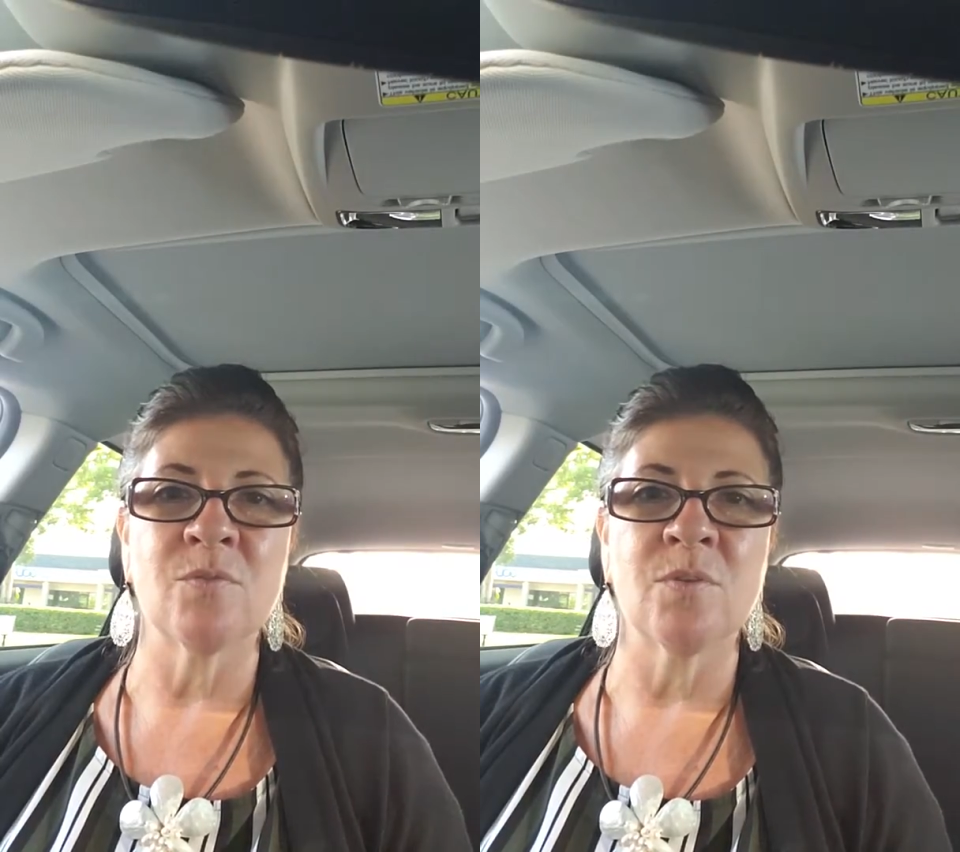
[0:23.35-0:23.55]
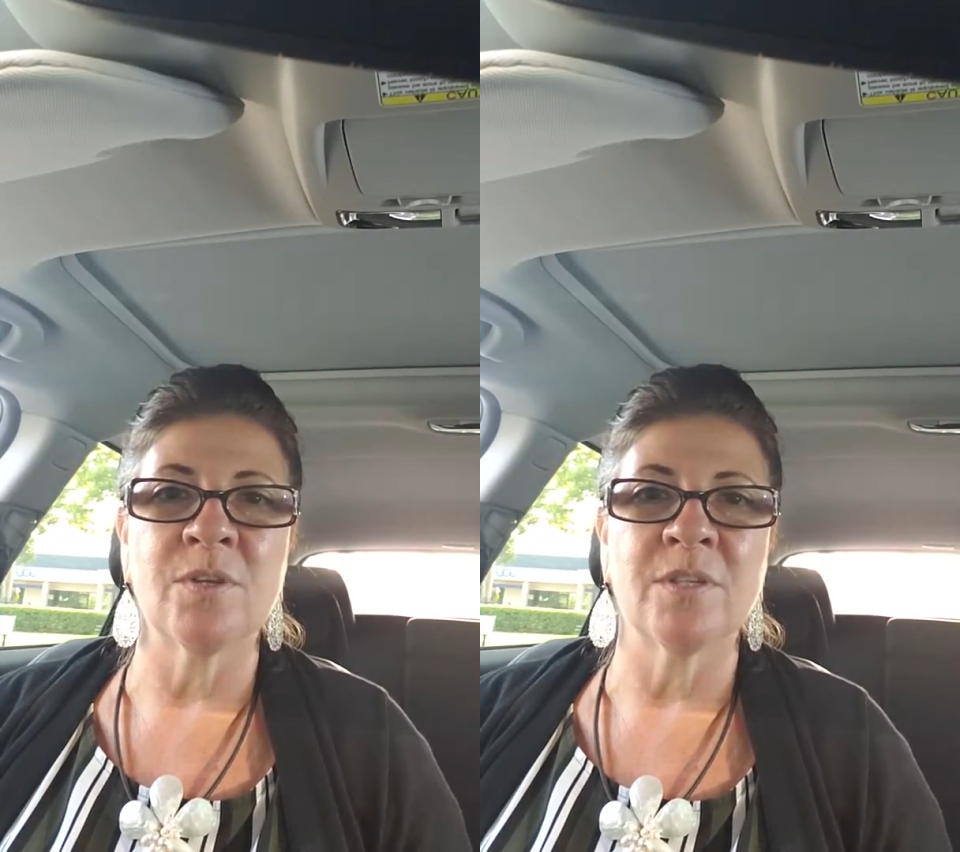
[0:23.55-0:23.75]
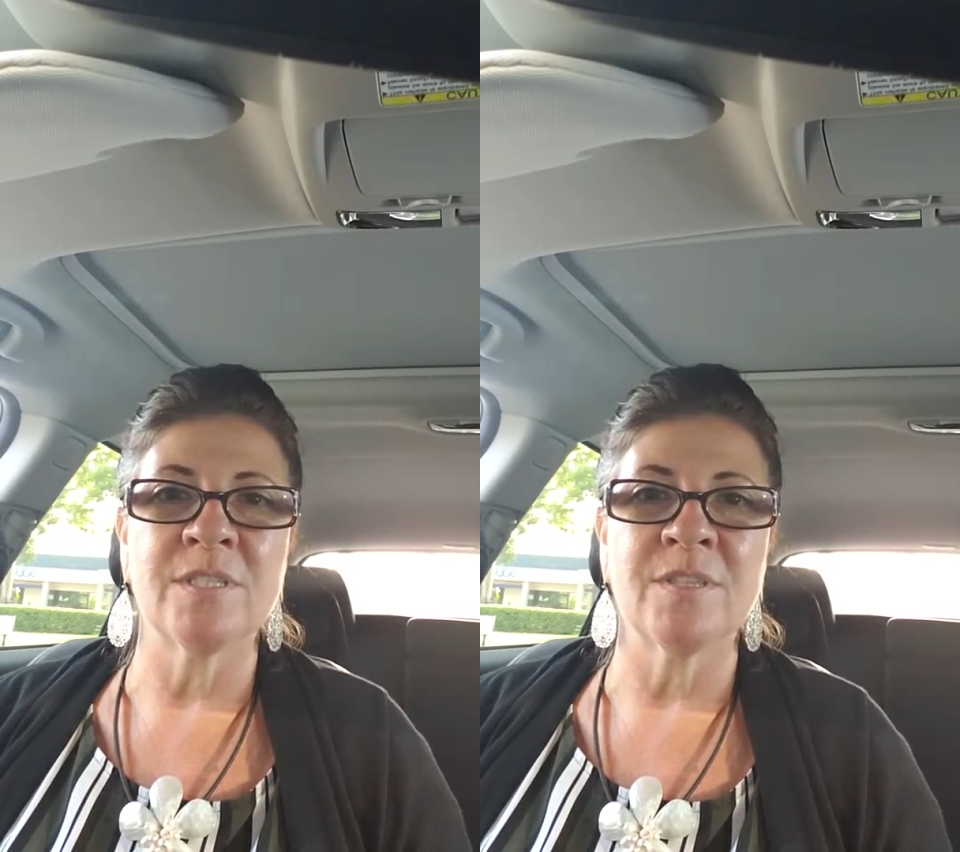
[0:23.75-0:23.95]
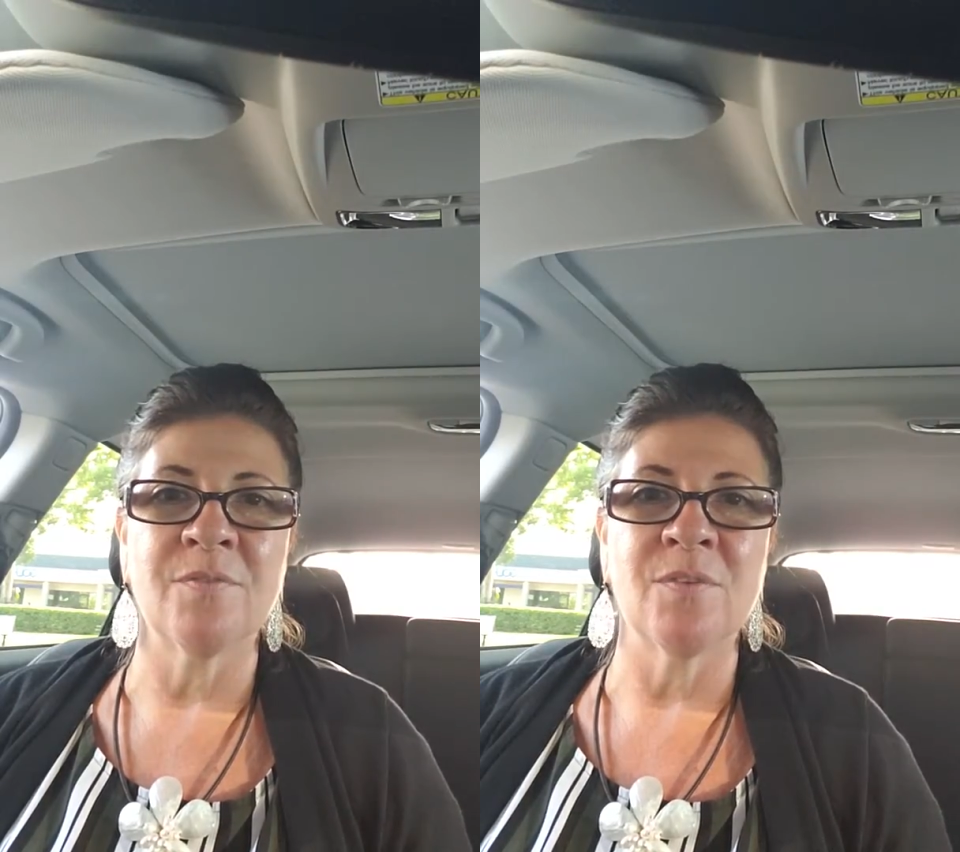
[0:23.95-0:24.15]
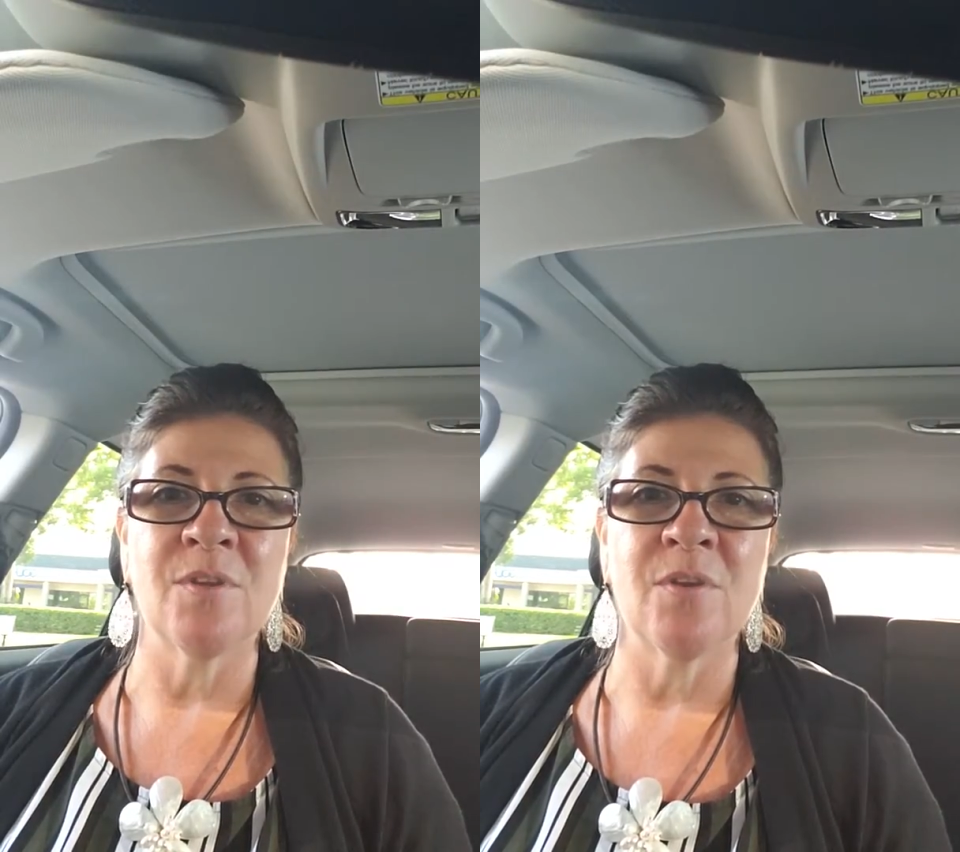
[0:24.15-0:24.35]
order, because
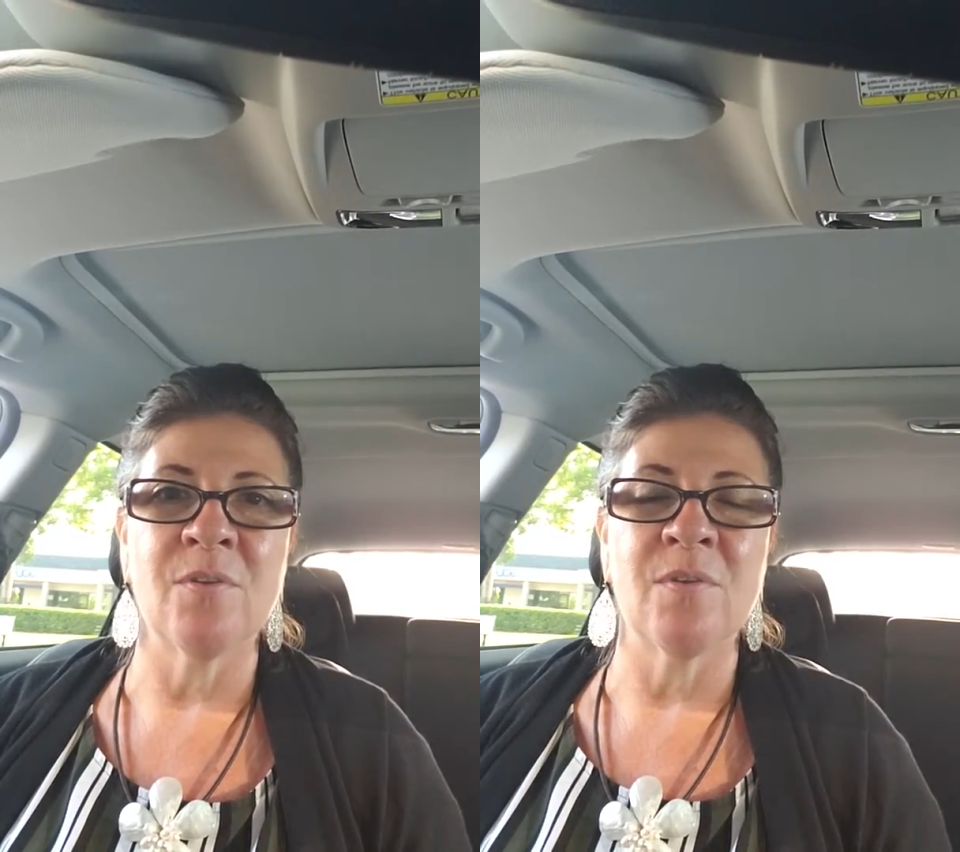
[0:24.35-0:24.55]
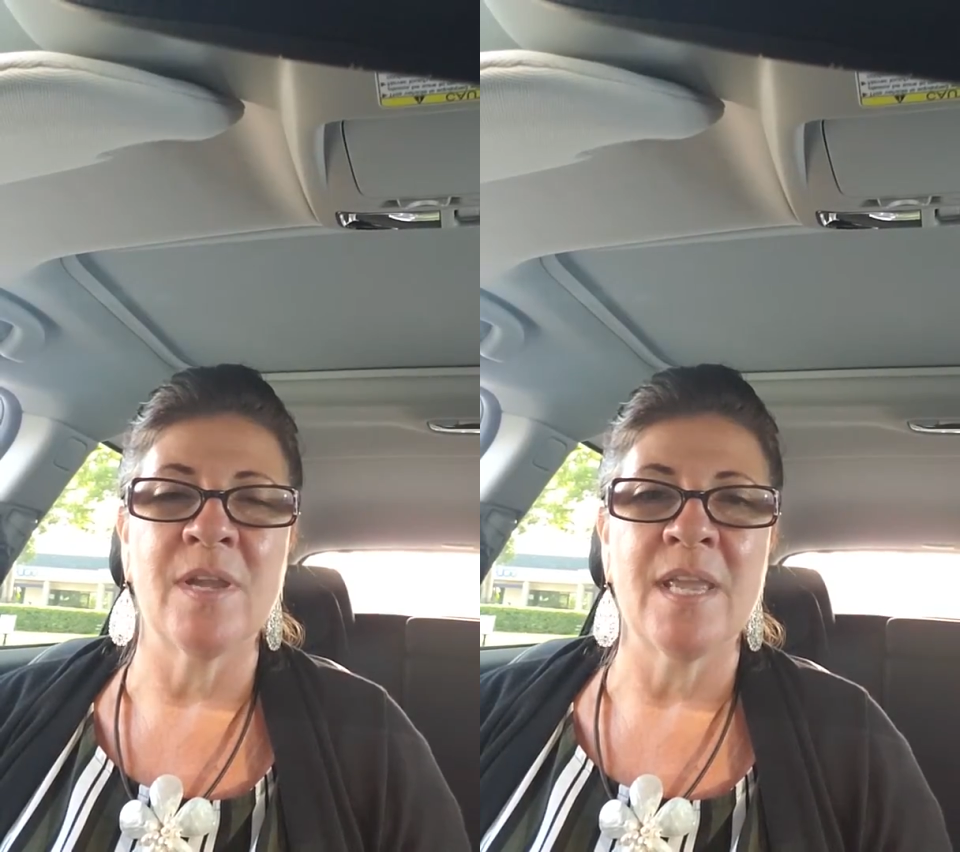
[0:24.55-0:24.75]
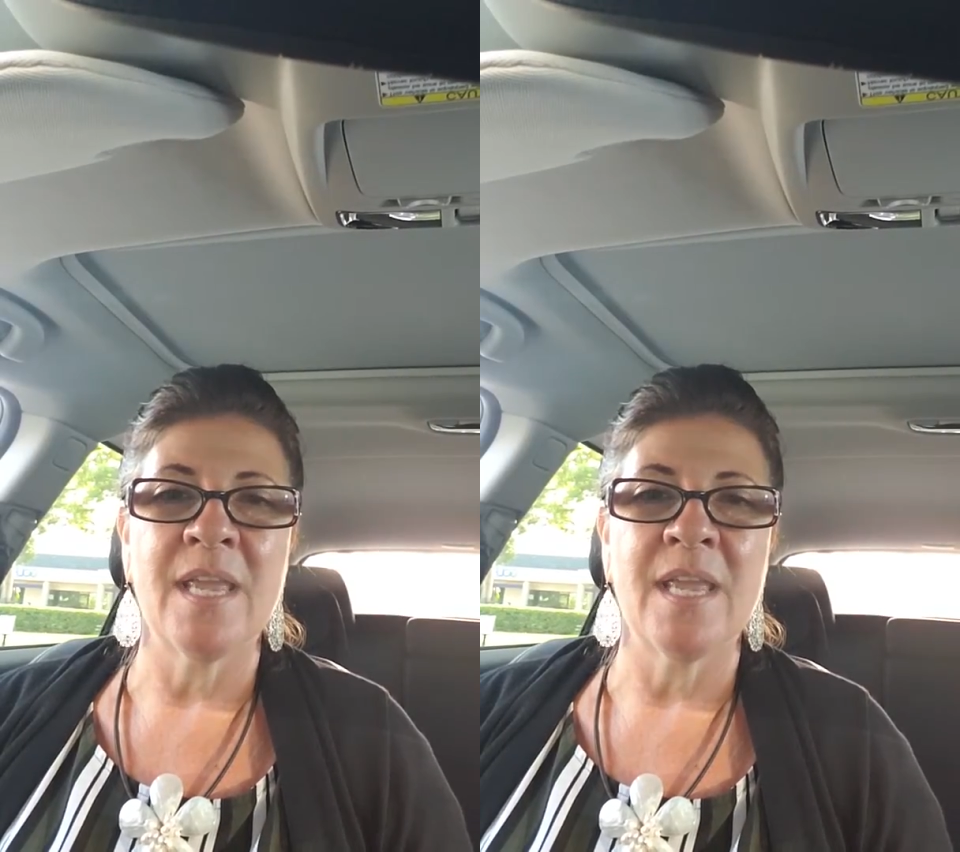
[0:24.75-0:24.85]
if you know